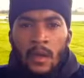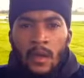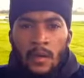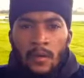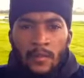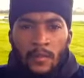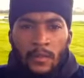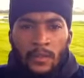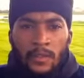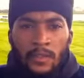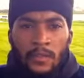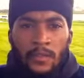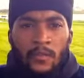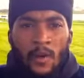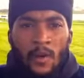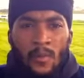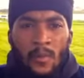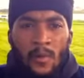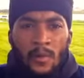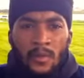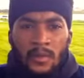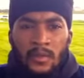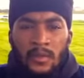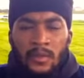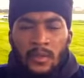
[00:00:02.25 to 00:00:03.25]
First and
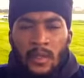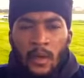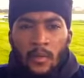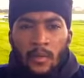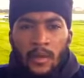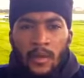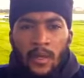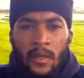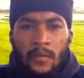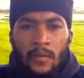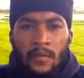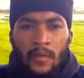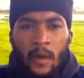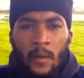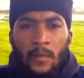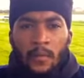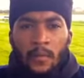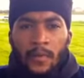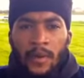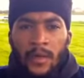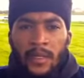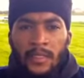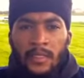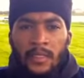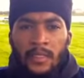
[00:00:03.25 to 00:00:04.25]
foremost, I want to give all
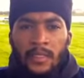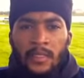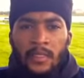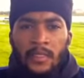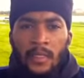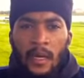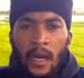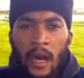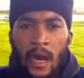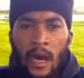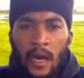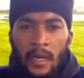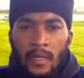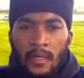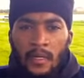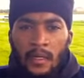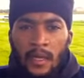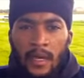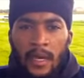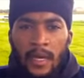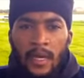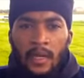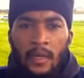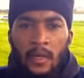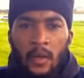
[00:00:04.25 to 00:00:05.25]
praises, honor,
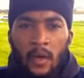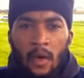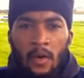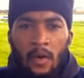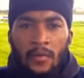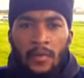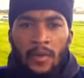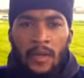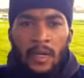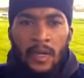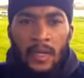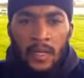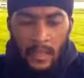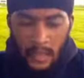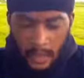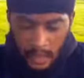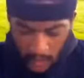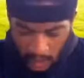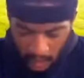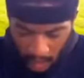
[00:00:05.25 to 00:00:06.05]
and glory to